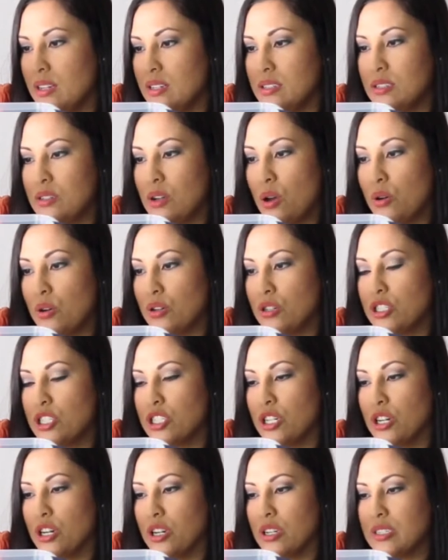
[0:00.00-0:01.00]
total
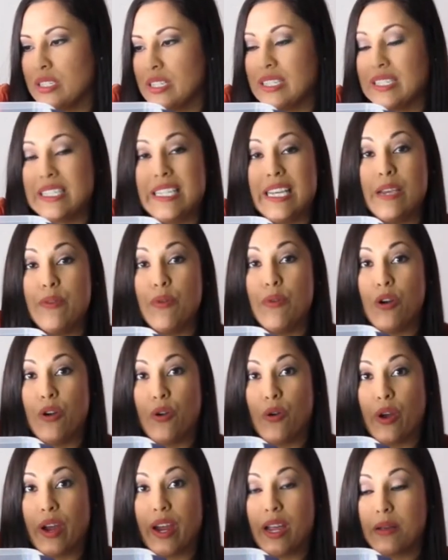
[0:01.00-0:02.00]
sugars is 0
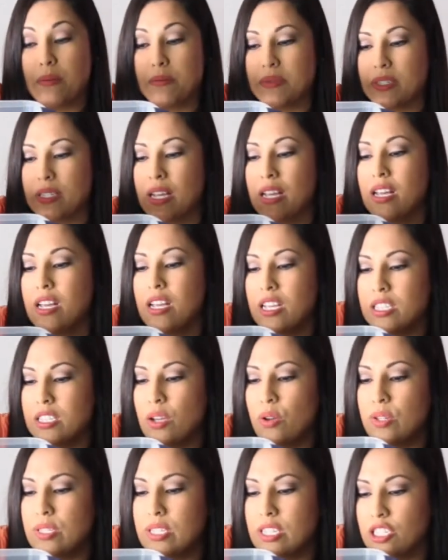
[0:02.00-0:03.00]
grams.
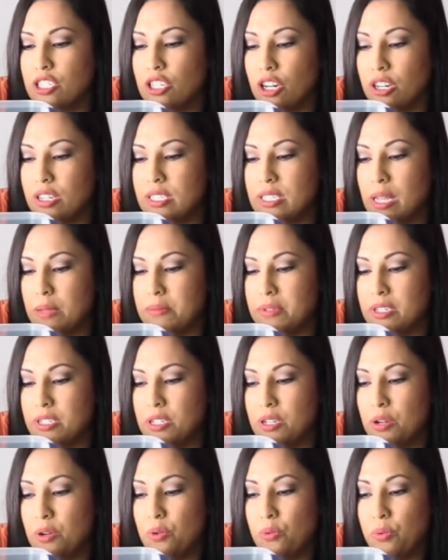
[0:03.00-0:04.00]
So it's a sugar
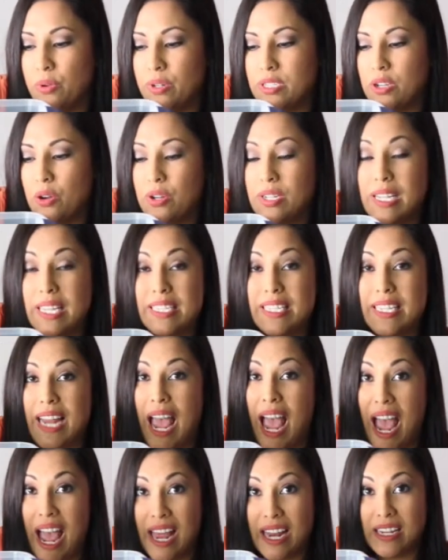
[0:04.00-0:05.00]
substitute, so it doesn't
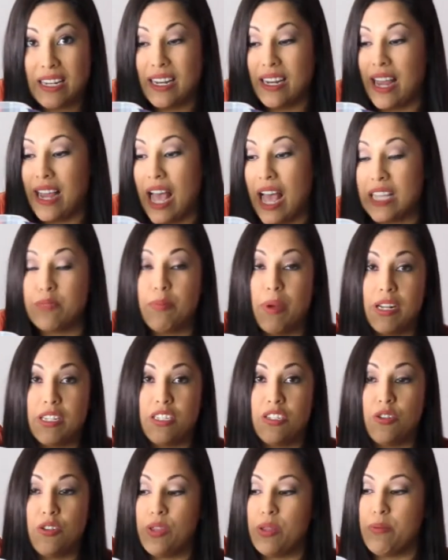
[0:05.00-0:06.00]
add as much
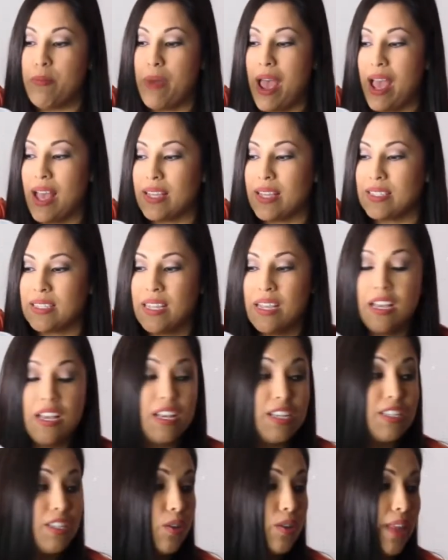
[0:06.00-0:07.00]
to the mass.
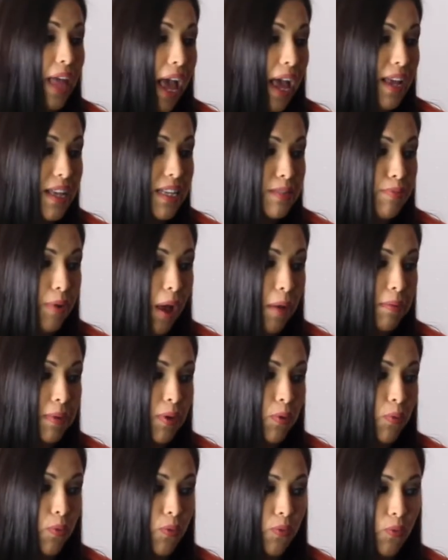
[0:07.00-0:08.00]
So that is probably
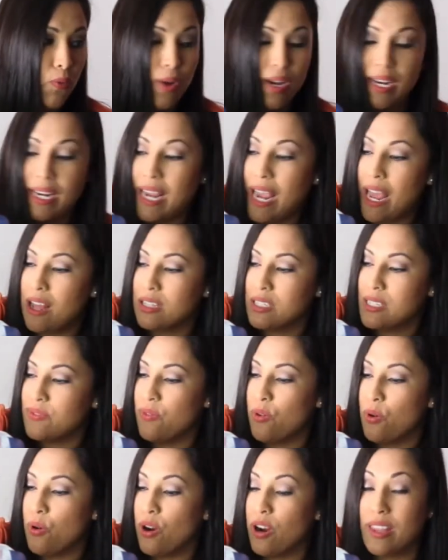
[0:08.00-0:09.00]
what accounts
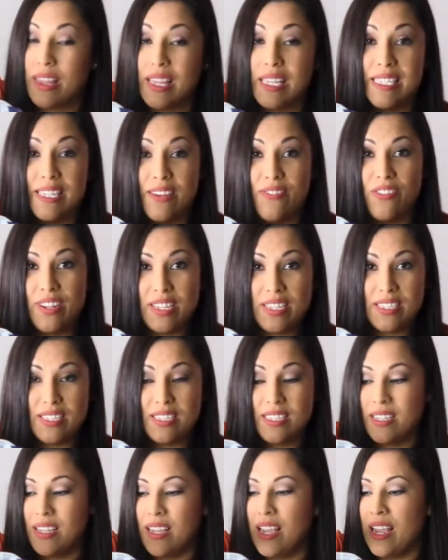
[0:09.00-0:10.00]
for the
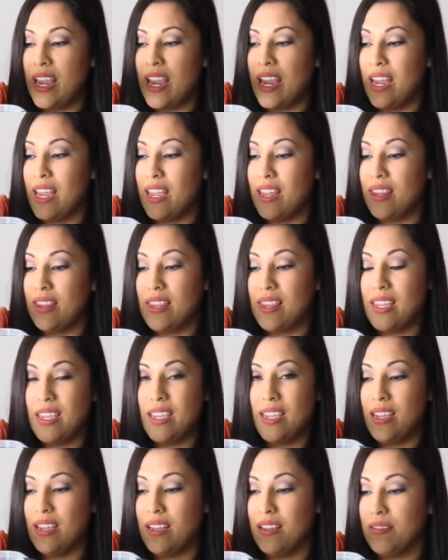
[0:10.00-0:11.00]
difference in
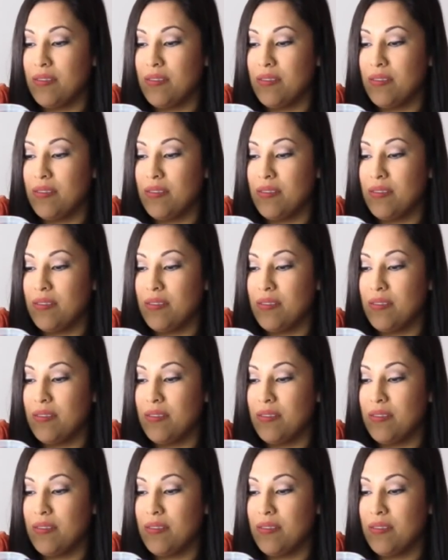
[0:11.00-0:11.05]
the